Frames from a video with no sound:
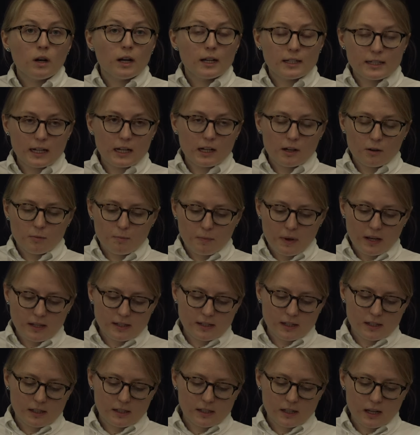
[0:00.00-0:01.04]
artillery
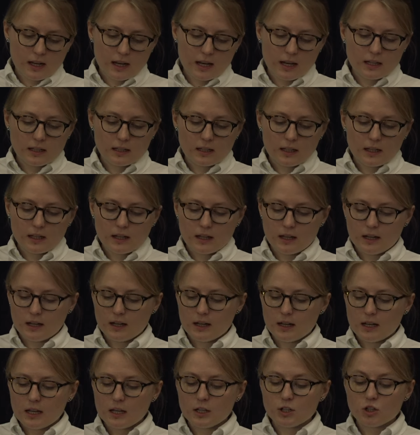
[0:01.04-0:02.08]
pieces
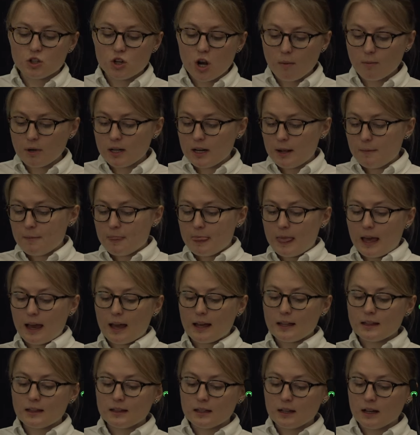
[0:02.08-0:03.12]
in Germany.
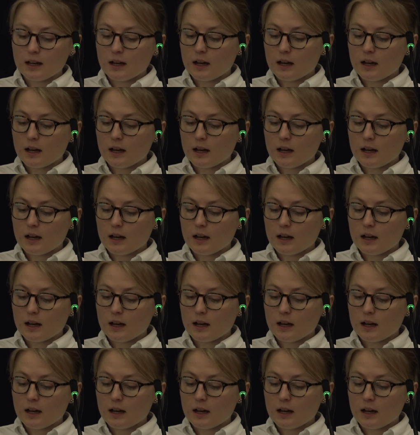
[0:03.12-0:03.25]
And